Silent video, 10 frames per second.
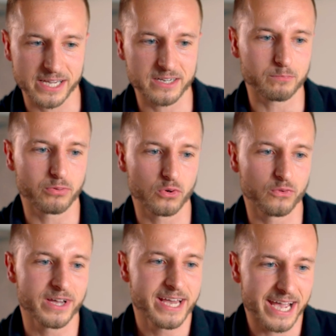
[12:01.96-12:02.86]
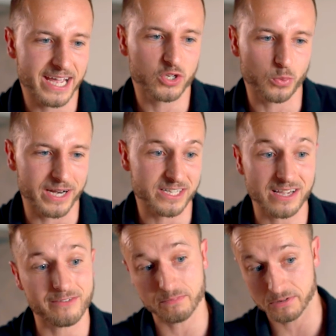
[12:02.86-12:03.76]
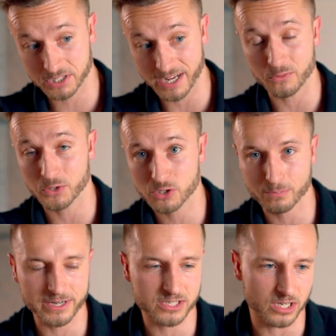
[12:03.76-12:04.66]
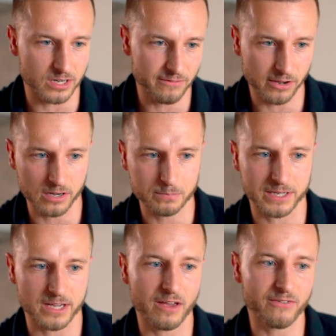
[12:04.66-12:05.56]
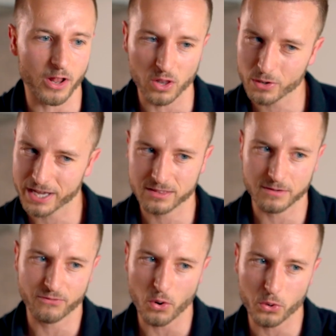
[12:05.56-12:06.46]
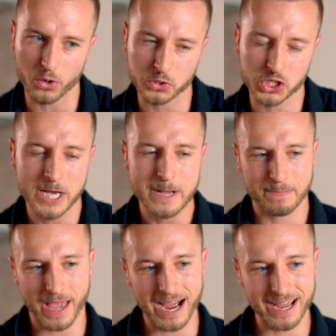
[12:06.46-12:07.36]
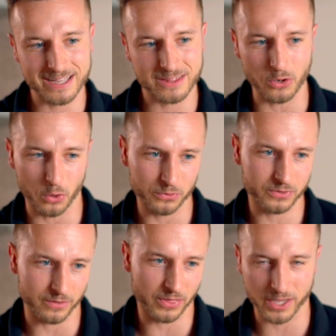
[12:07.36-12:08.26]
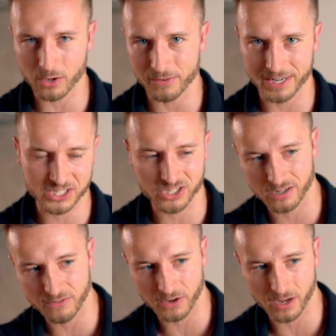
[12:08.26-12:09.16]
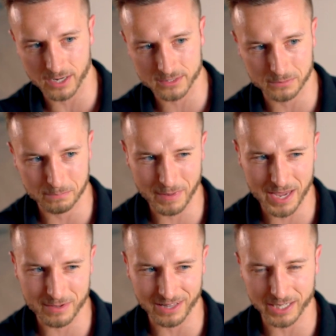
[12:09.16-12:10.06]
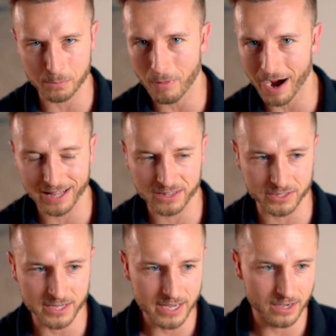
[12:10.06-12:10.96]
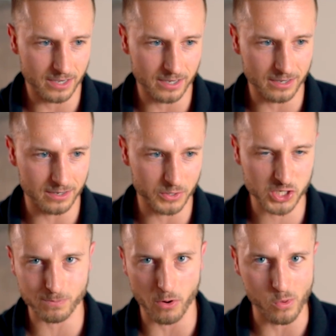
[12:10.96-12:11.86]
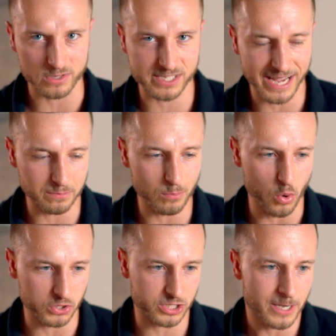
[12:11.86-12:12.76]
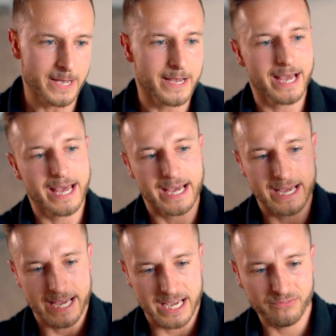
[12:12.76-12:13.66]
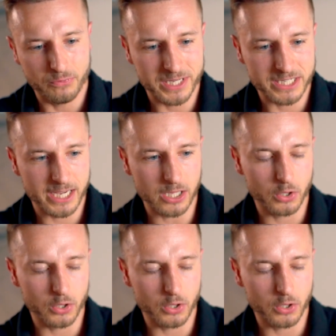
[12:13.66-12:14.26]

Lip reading: did improve in 27%, which is pretty significant. But if I look at the photos, I don't think of it as significant, maybe like mild response at most. If we take a